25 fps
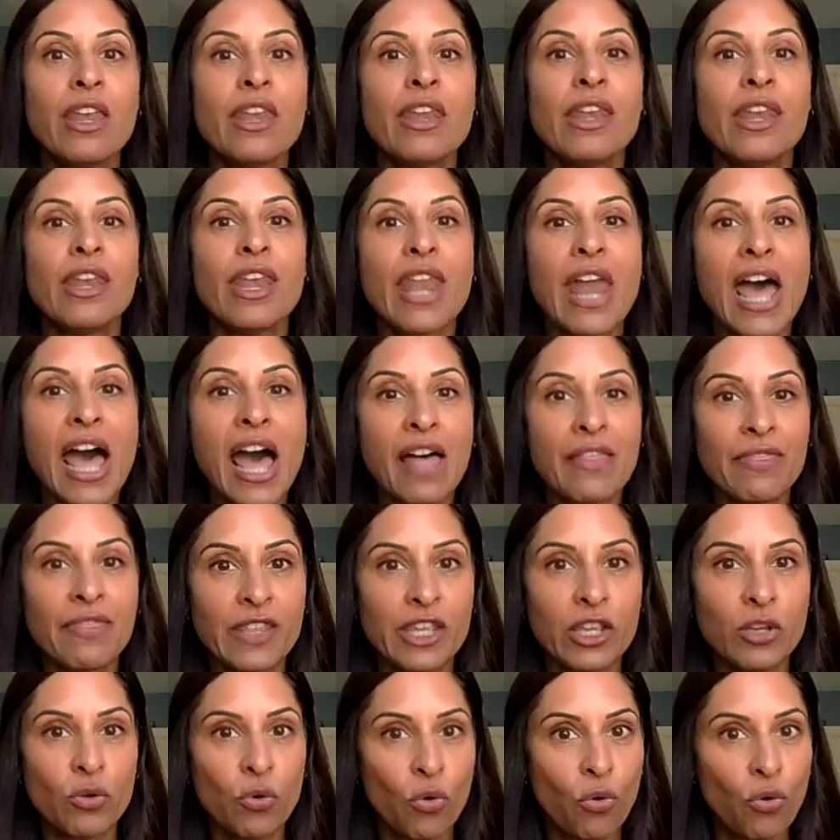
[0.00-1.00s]
not
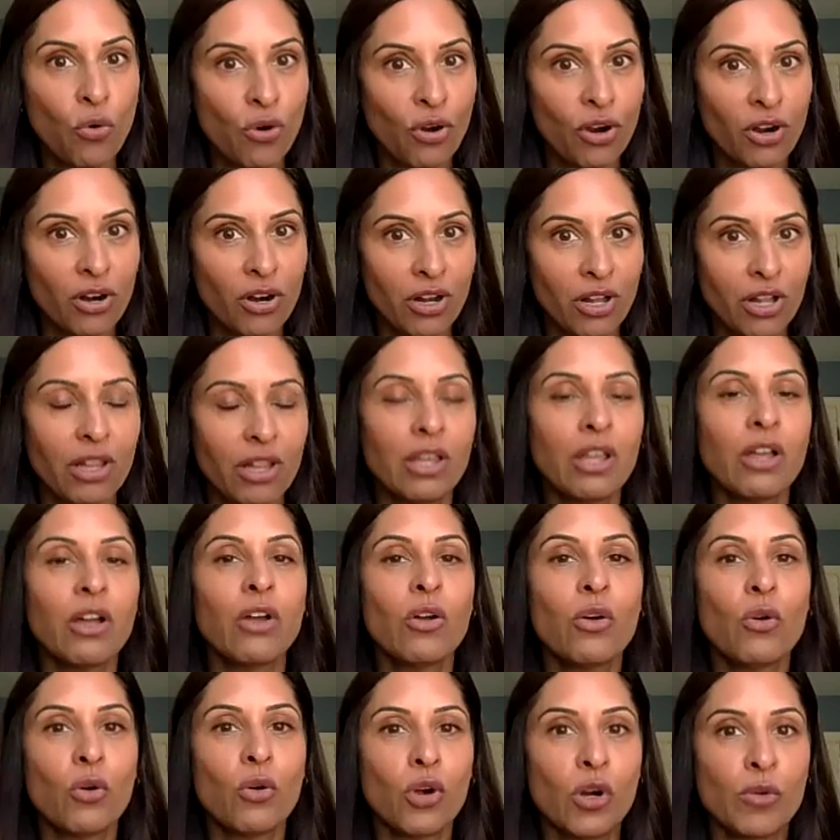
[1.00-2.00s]
the oral
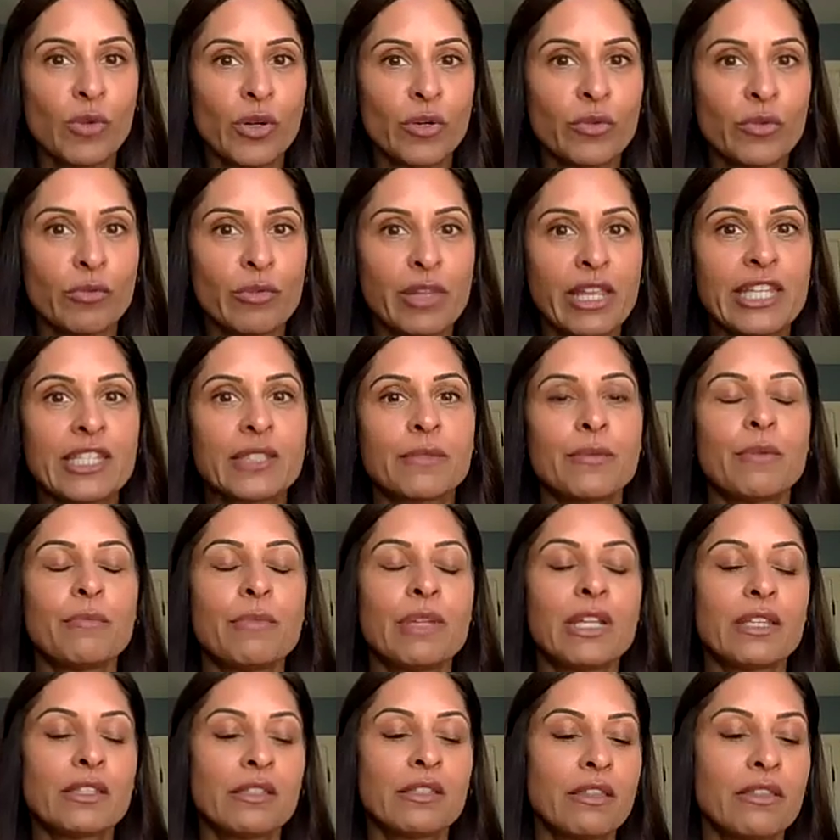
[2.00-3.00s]
hormone replacement,
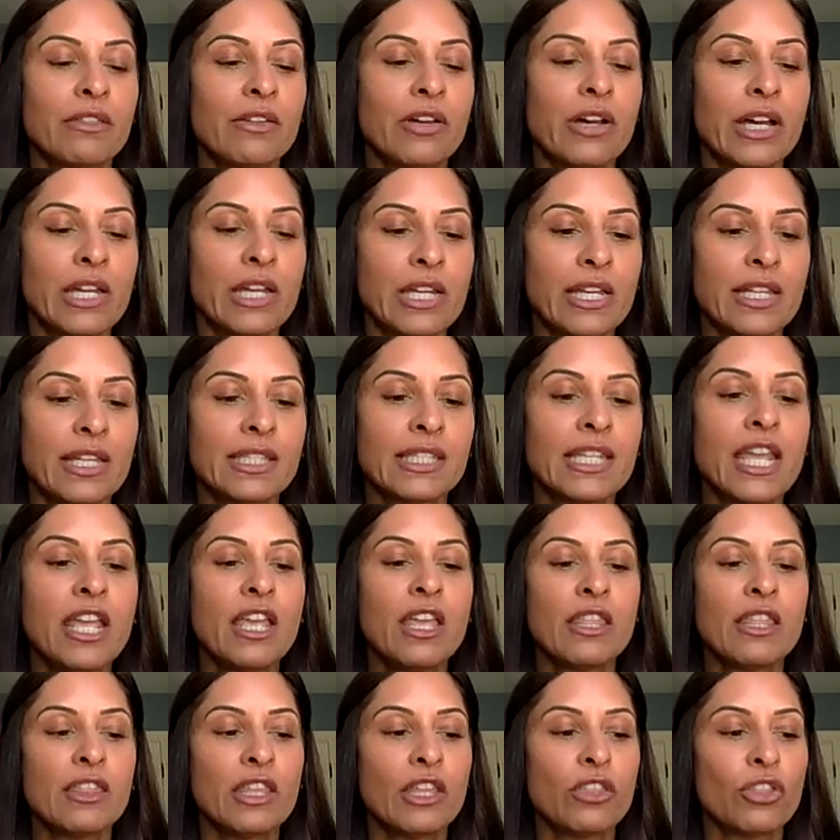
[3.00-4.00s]
because the thought is
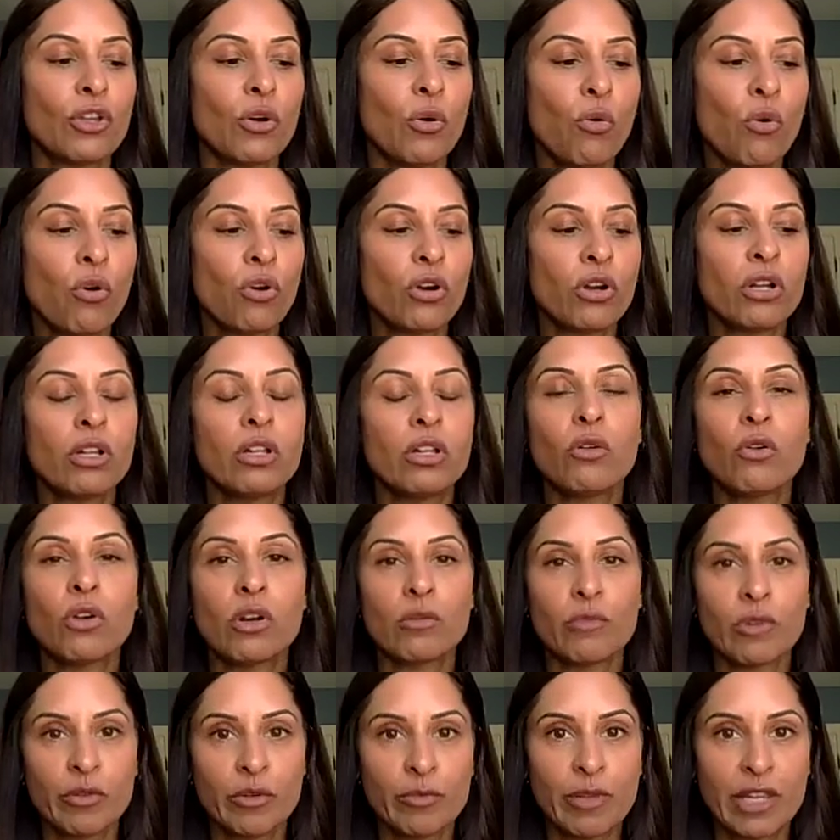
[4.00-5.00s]
that the oral
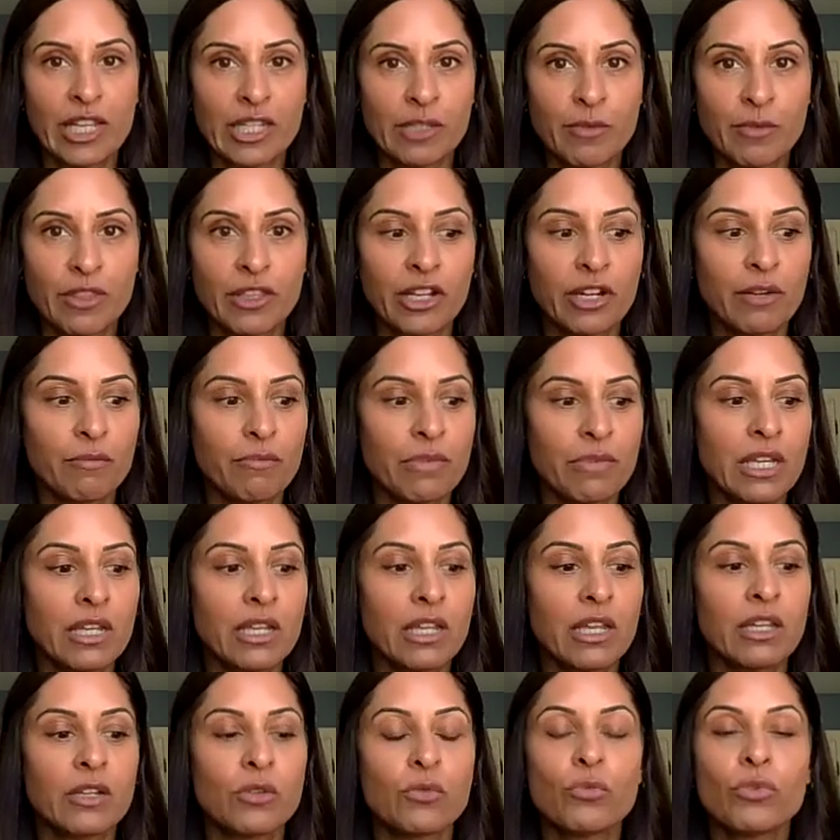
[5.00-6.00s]
hormone replacement therapy
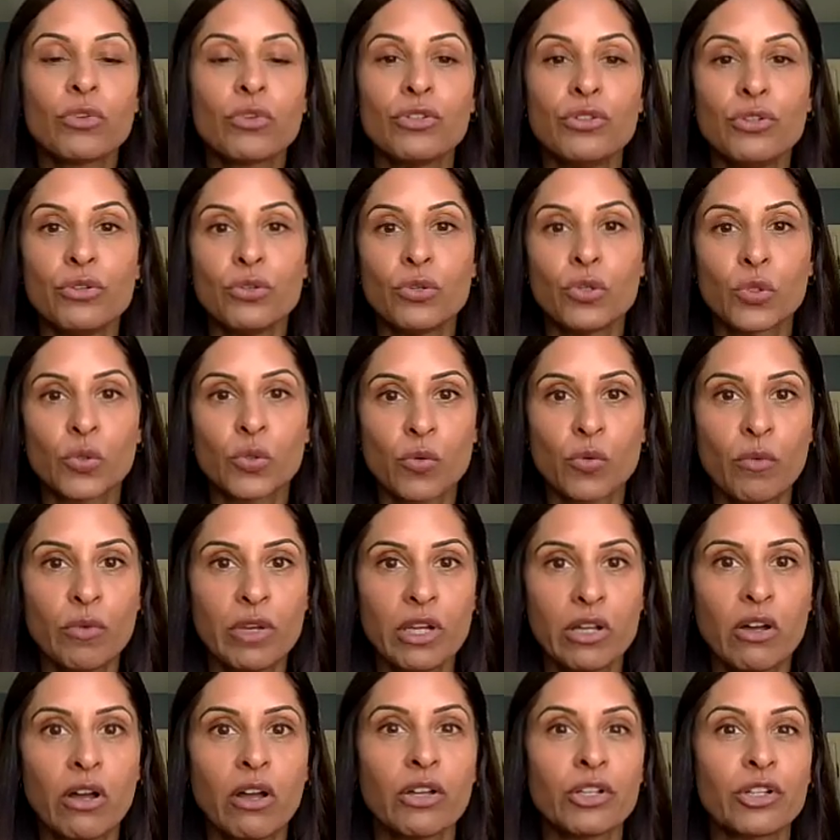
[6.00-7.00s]
can reduce what we
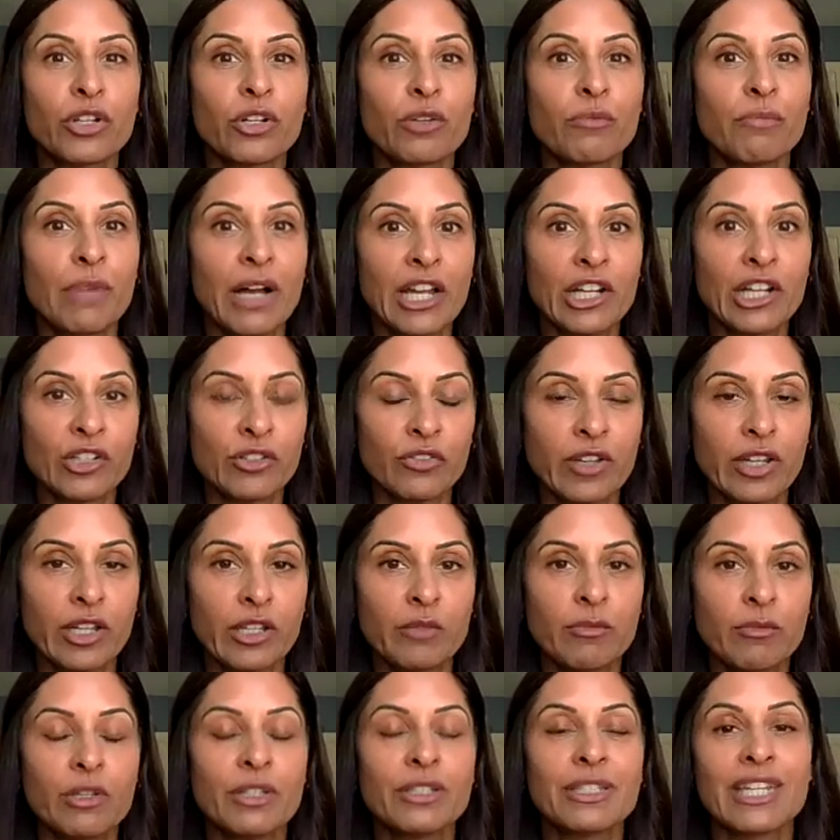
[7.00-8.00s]
call your
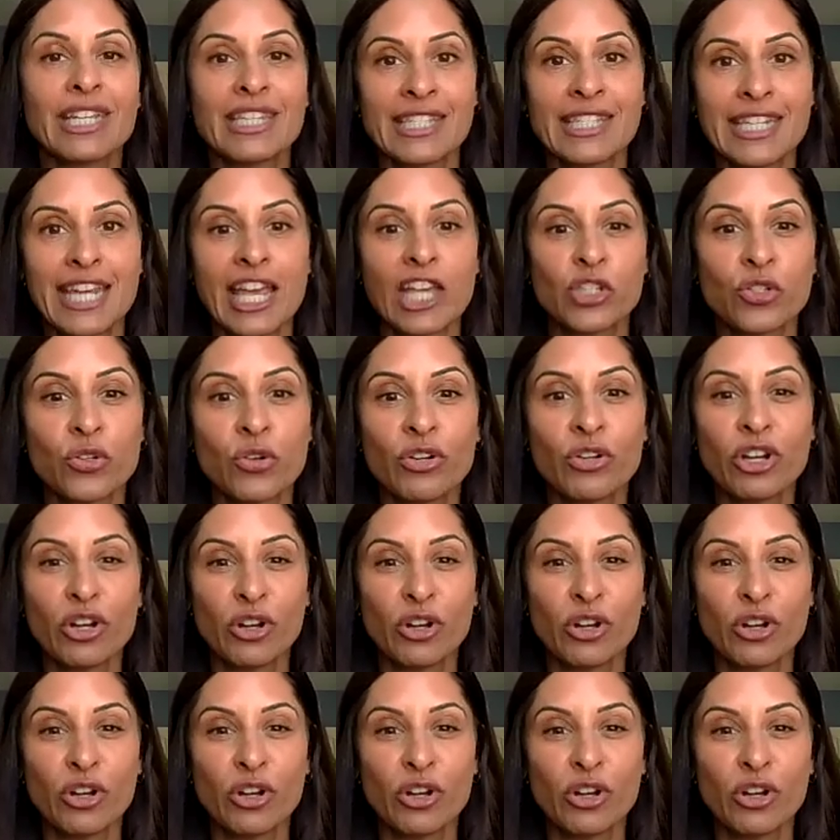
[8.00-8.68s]
bioavailable testosterone.